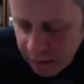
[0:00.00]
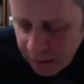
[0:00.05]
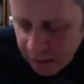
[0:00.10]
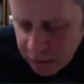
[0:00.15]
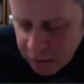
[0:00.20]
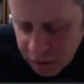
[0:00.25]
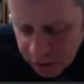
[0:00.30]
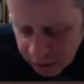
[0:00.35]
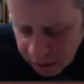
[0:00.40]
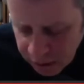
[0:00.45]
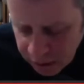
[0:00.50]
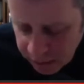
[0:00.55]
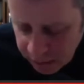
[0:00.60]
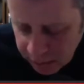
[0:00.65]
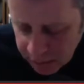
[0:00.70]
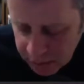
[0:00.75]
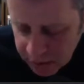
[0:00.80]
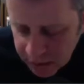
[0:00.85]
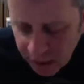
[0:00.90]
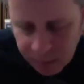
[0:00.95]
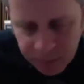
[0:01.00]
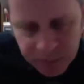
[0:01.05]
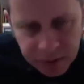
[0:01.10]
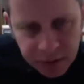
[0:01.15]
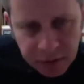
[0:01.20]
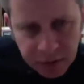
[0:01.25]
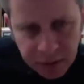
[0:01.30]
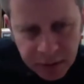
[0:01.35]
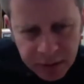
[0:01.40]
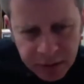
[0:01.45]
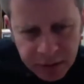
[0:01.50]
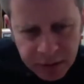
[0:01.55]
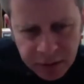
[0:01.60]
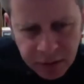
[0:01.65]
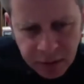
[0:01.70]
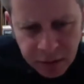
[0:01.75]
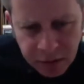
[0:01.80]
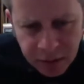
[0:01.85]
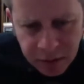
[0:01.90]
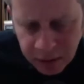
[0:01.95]
Surely, the skeptical
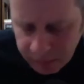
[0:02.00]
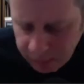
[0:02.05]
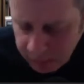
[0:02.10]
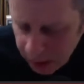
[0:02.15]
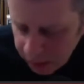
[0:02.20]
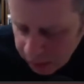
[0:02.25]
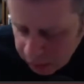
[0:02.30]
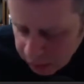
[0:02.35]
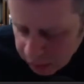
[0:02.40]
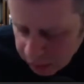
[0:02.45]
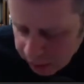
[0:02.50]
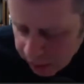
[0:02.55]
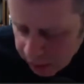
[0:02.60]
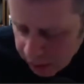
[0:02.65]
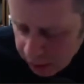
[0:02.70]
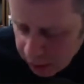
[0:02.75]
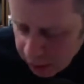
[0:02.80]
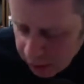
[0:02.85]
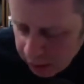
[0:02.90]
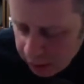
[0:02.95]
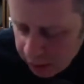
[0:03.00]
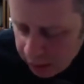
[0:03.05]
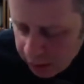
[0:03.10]
historian might remark,